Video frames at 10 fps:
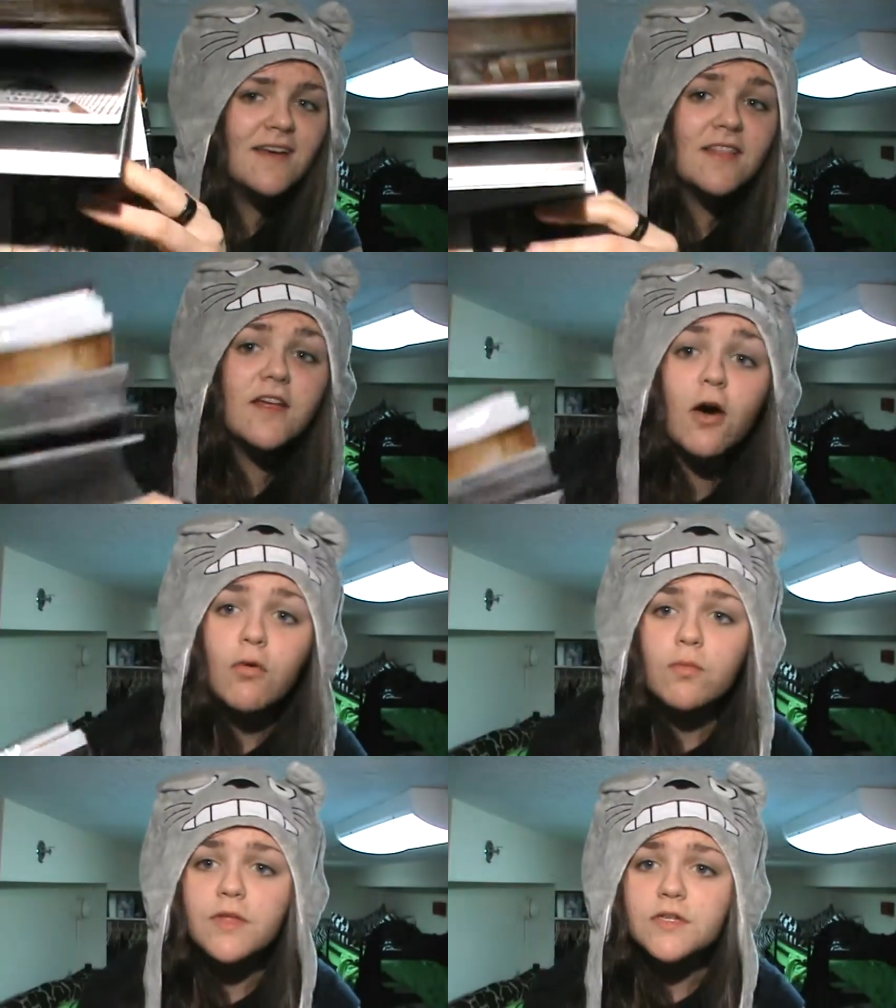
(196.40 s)
th
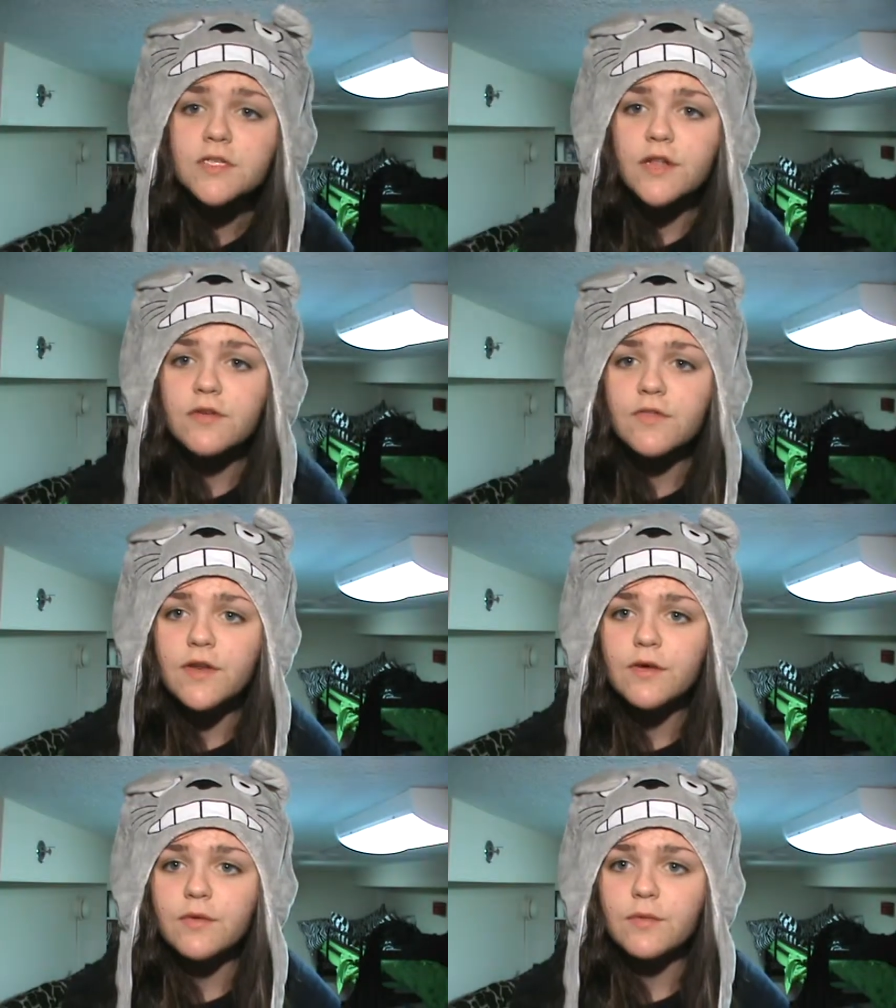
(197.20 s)
oh, there's another
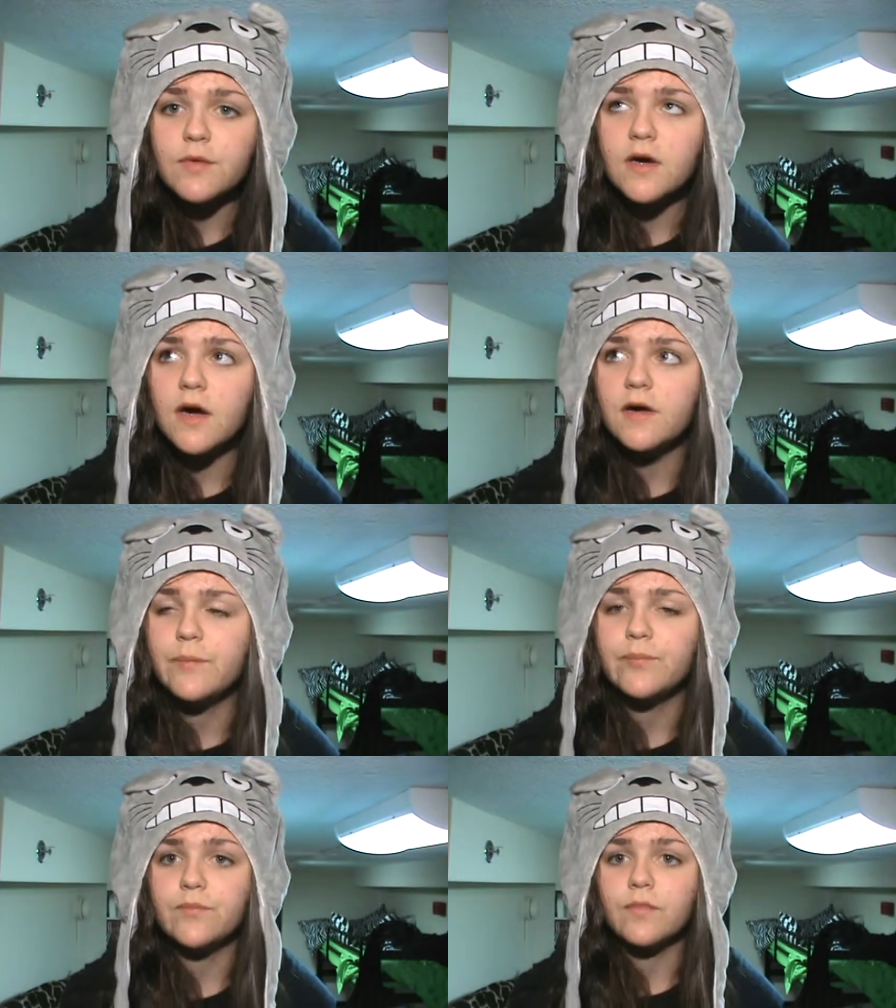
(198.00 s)
video,
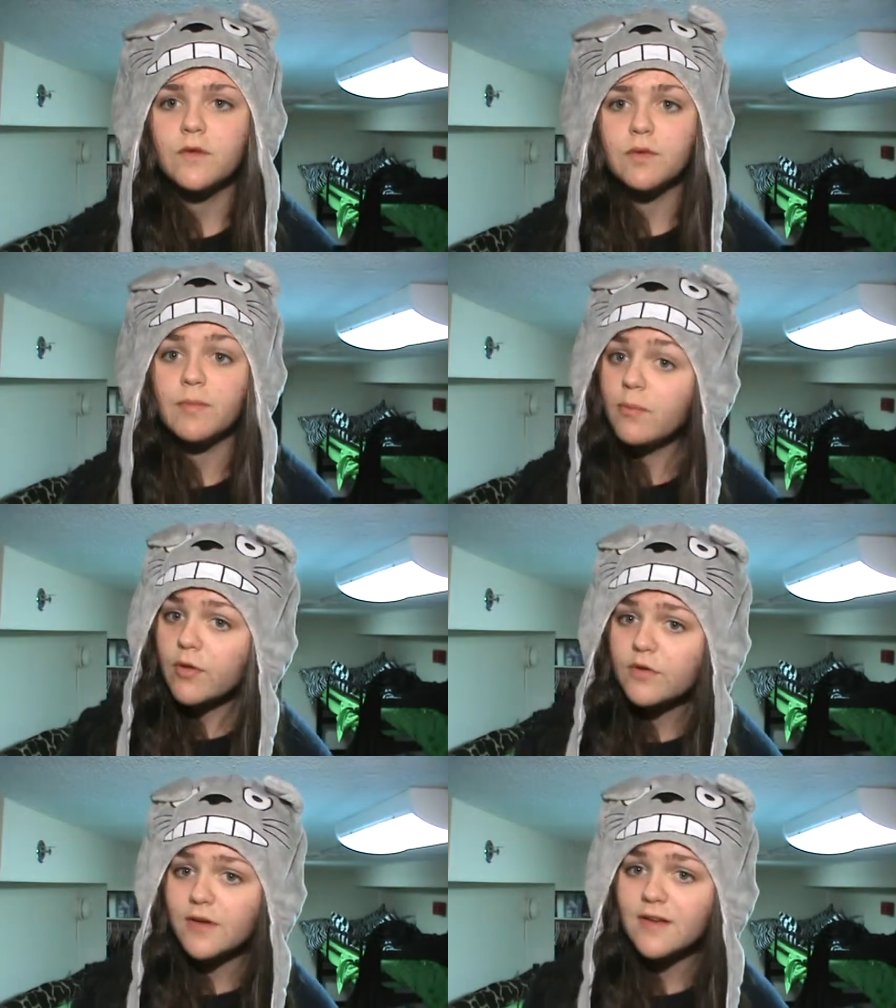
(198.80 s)
um, with my
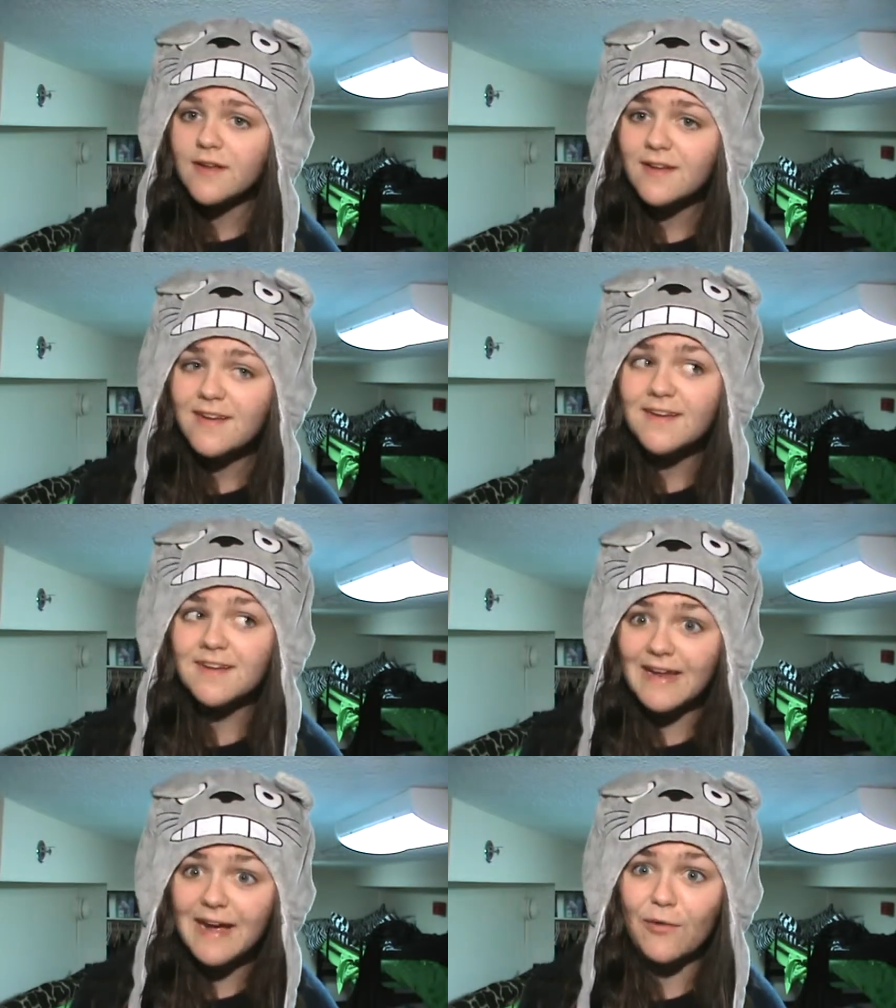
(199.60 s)
brother in it
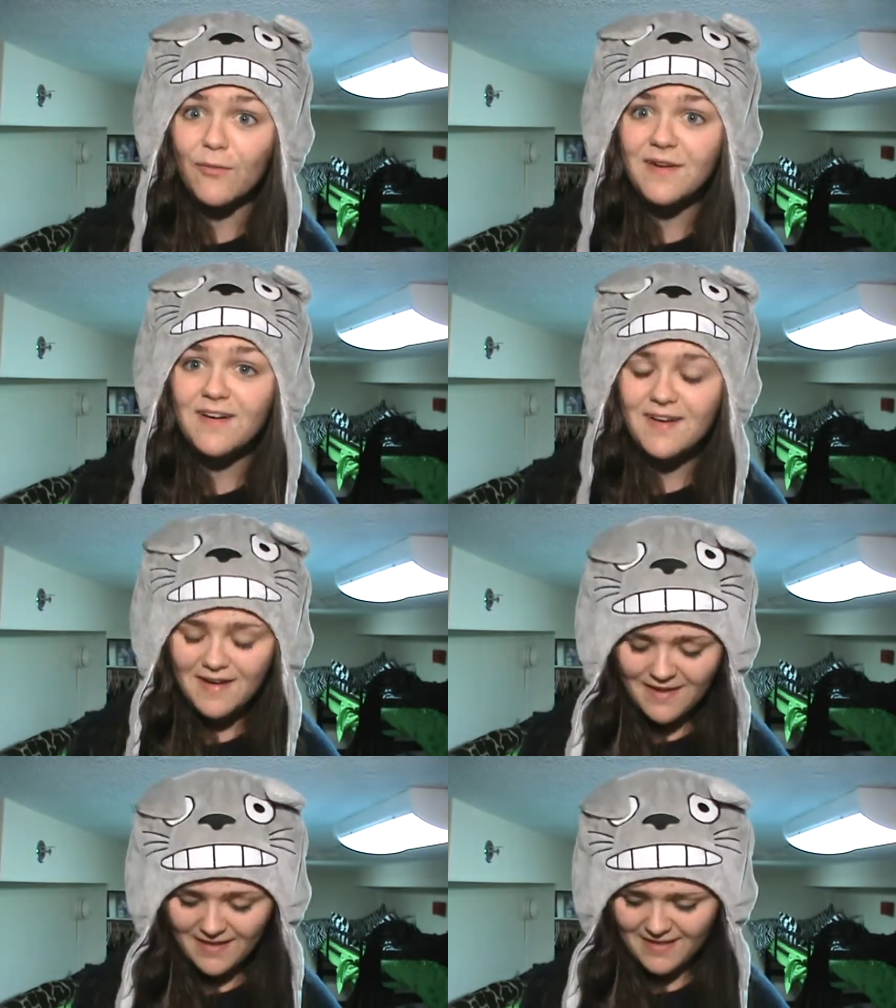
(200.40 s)
now,
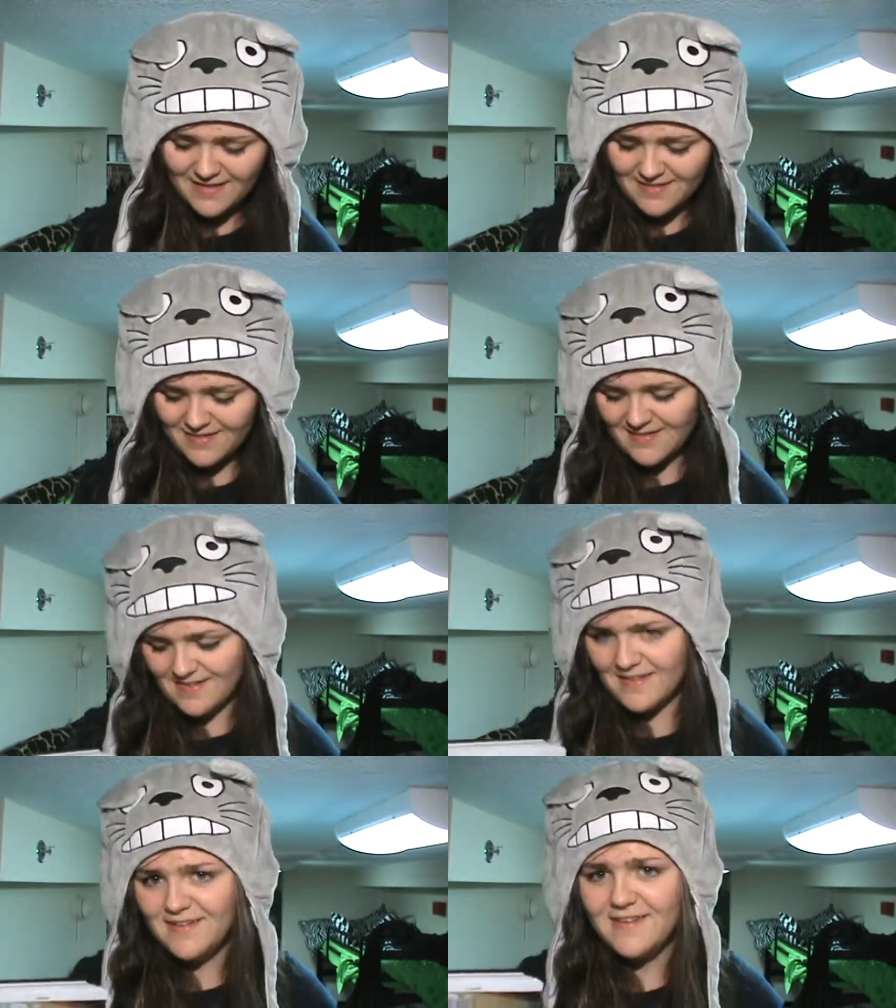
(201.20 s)
and,
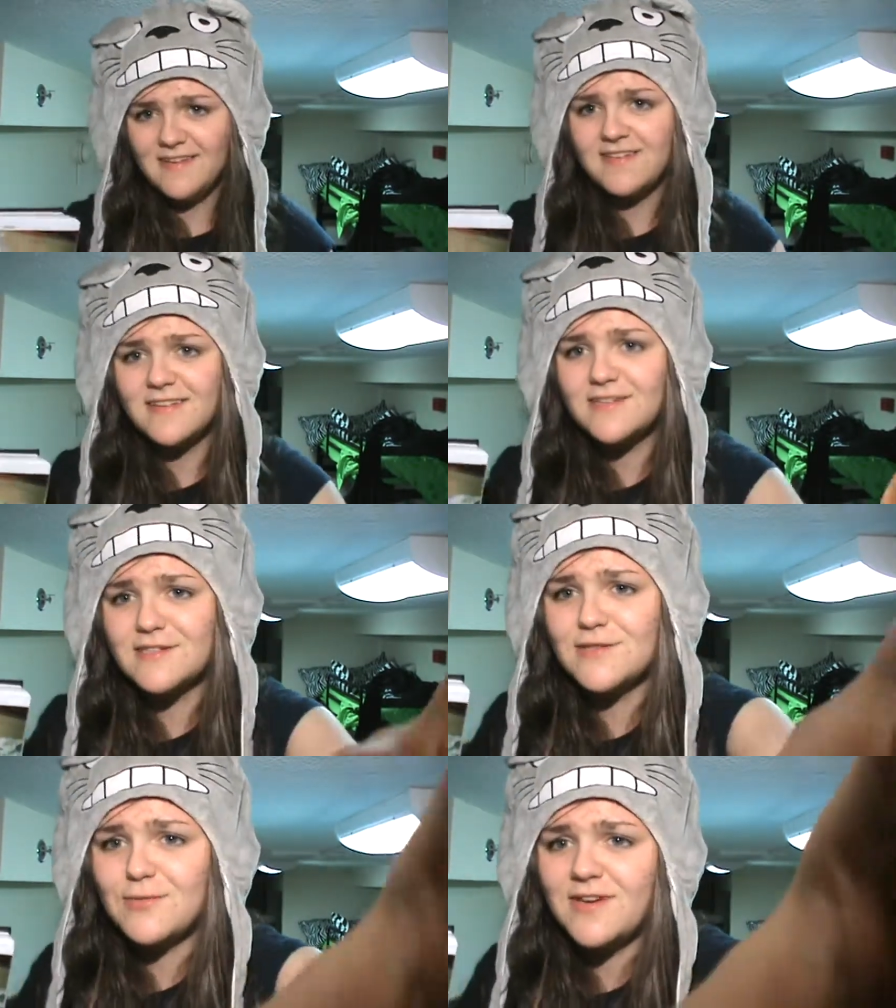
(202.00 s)
uh, this
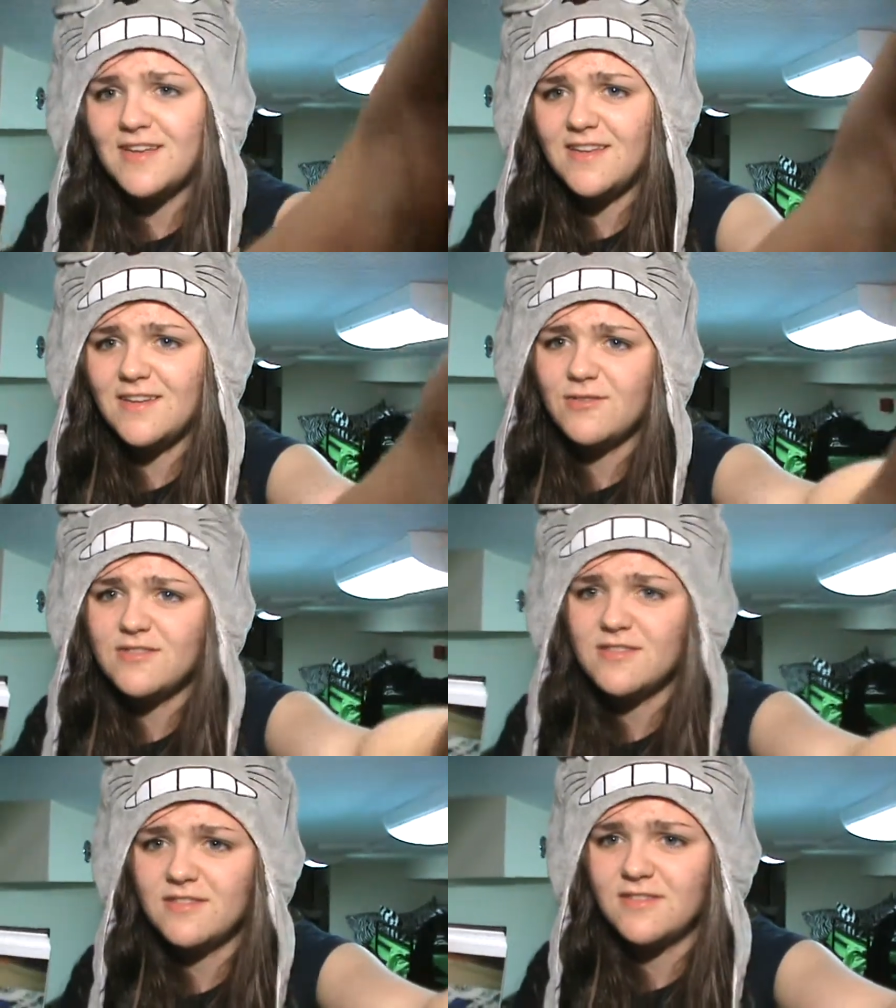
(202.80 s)
is what he
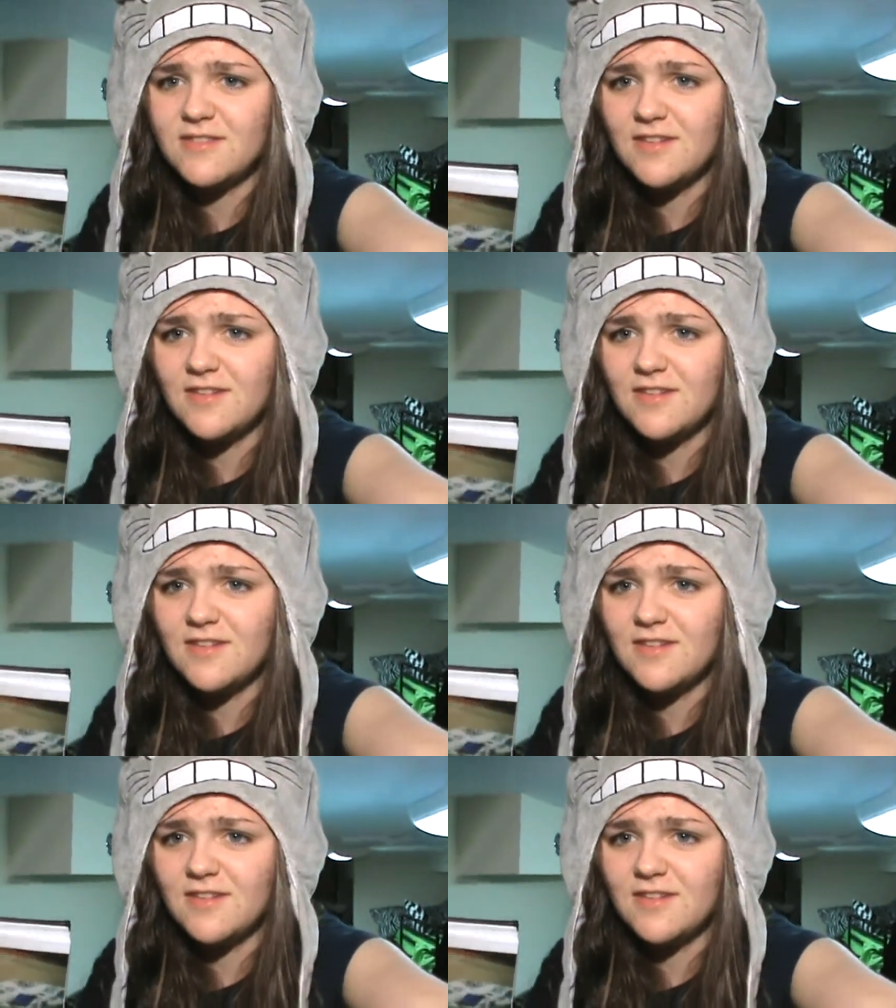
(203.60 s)
used to look